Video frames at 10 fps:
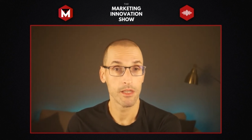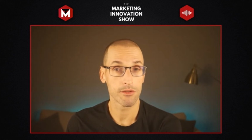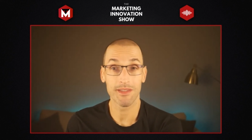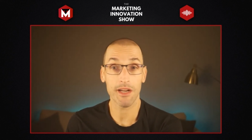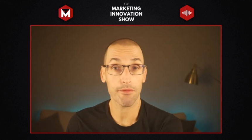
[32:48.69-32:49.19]

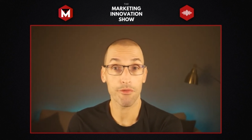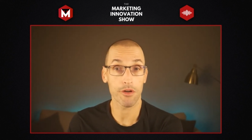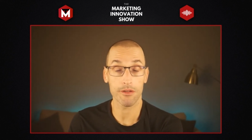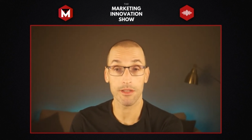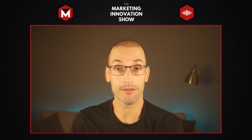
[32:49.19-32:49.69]
So
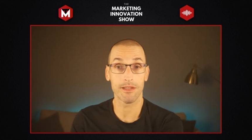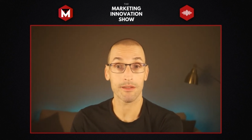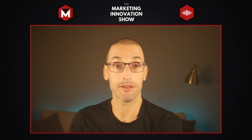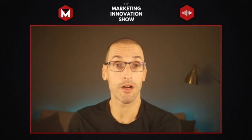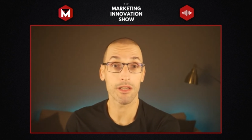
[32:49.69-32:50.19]
therefore,
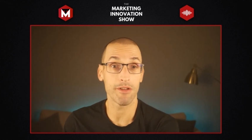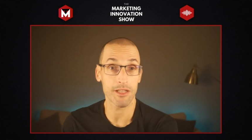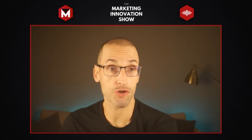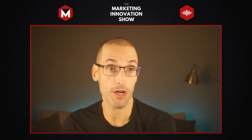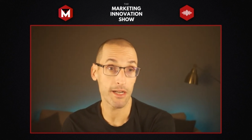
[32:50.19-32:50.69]
that's not even a
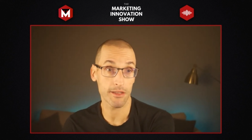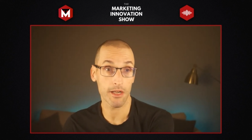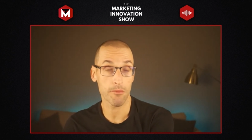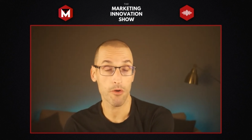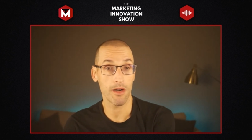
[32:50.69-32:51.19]
trend
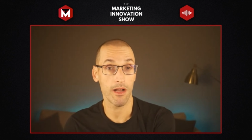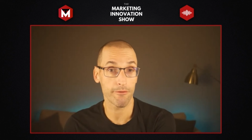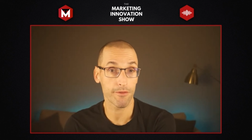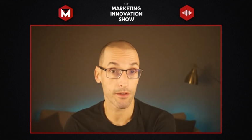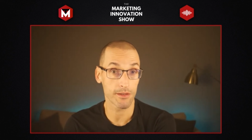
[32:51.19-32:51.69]
anymore. I
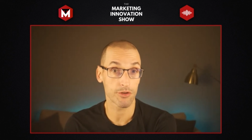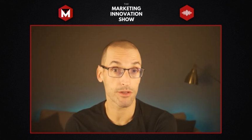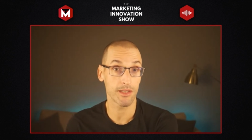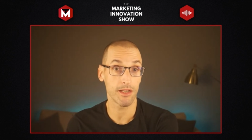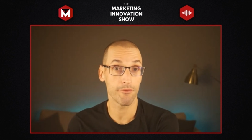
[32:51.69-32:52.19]
feel it's
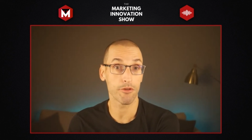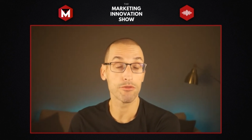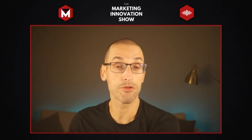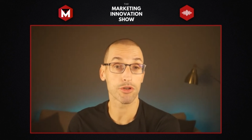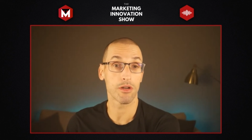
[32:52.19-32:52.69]
just an
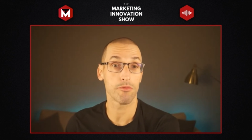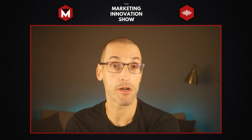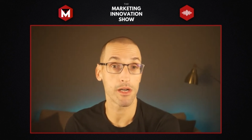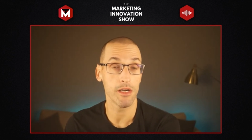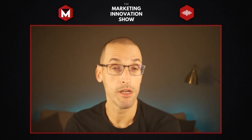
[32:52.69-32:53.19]
evolution of
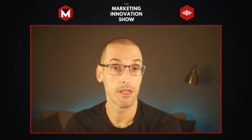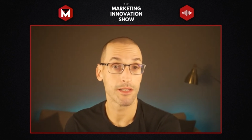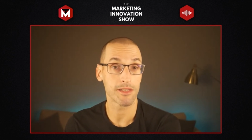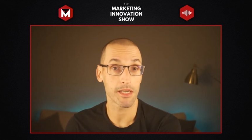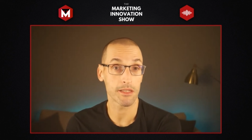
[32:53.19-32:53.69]
where the
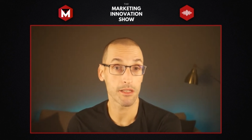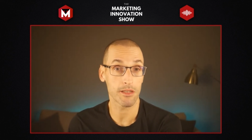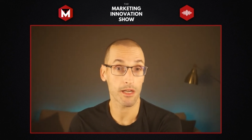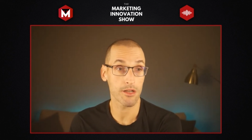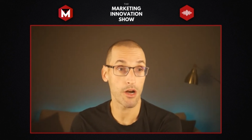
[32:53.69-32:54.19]
ticketing
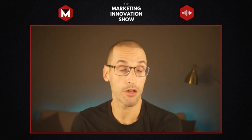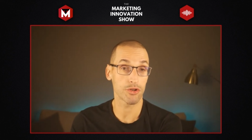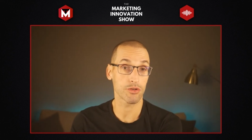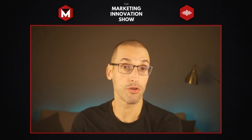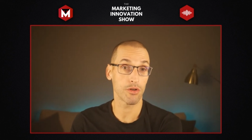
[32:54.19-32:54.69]
technology
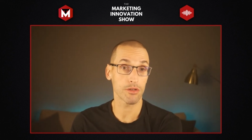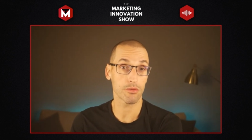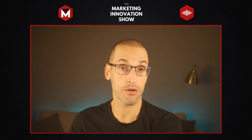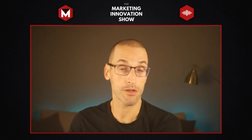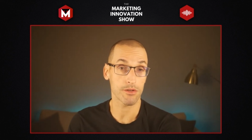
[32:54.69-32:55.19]
is going
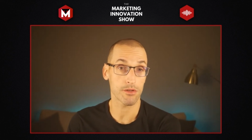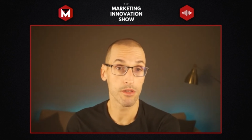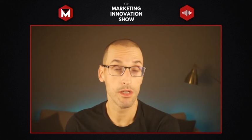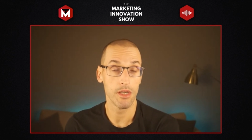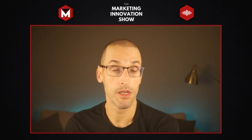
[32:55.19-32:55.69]
towards,
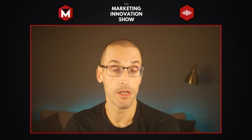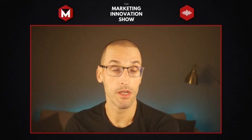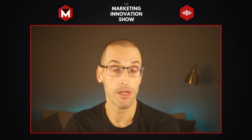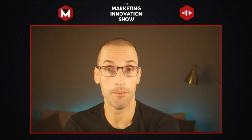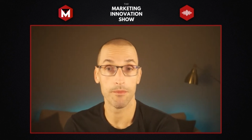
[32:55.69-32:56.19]

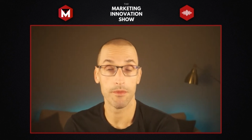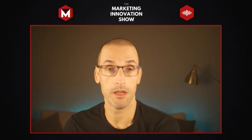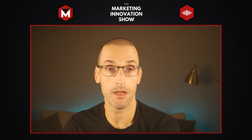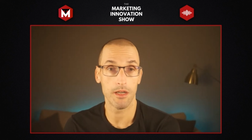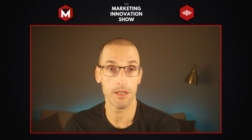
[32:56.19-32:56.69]

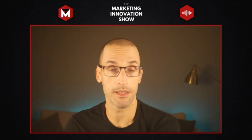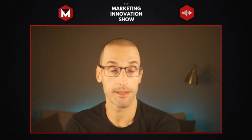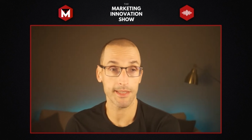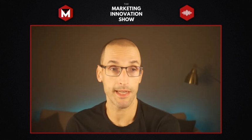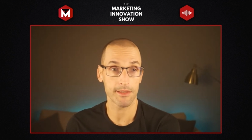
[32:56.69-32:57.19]
in a
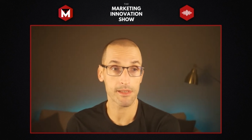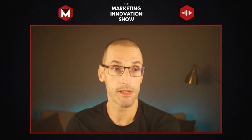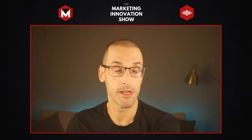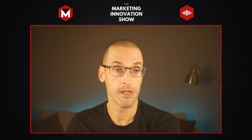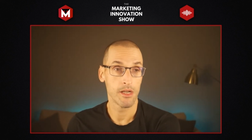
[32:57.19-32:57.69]
sense.
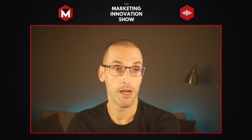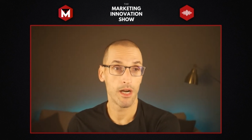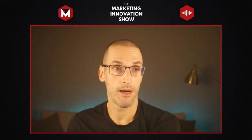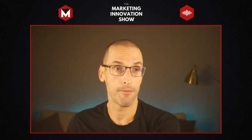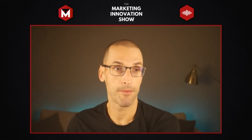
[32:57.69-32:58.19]

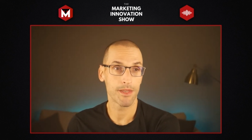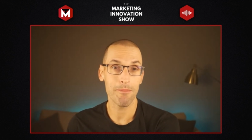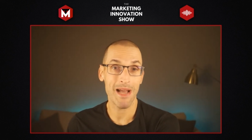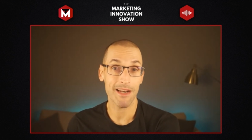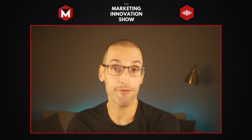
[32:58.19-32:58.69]
The
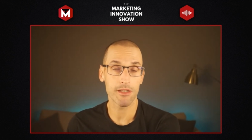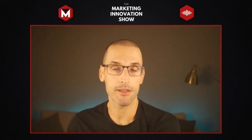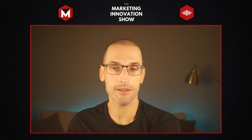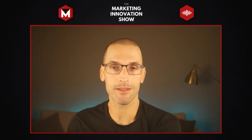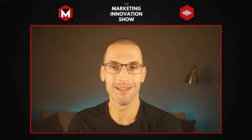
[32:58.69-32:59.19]

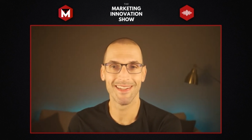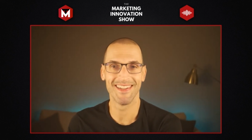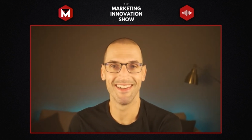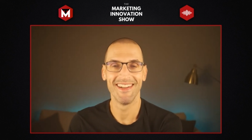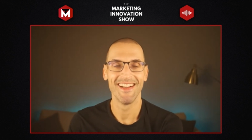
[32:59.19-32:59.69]

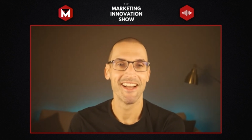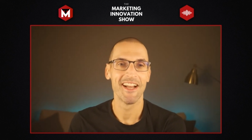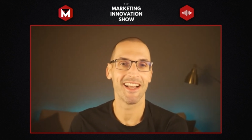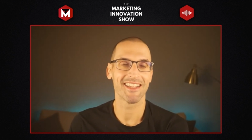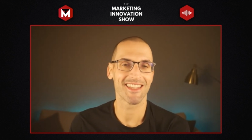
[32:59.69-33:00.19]
metaverse,
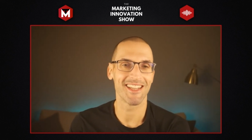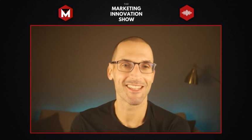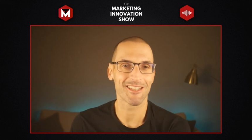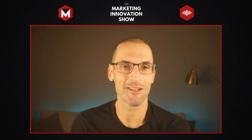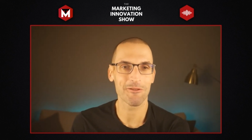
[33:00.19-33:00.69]
it's
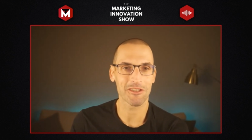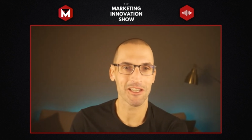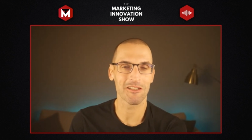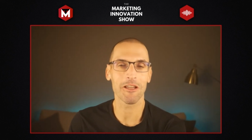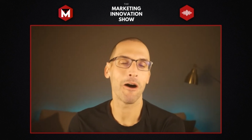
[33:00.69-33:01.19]
an
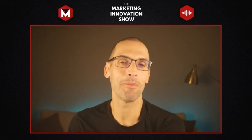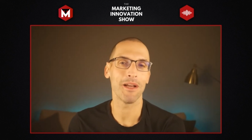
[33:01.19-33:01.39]
interesting topic.